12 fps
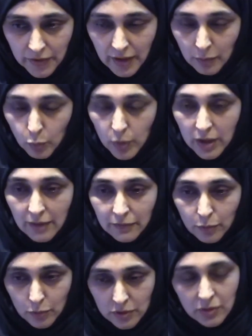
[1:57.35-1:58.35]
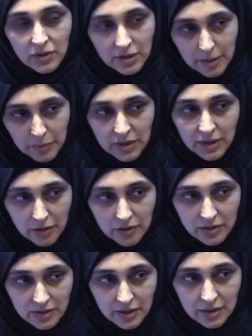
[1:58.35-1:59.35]
And we have also slipped in our
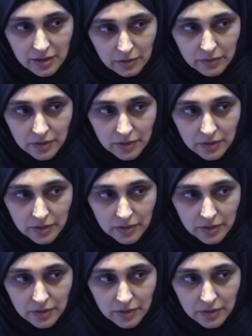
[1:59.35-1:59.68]
understanding of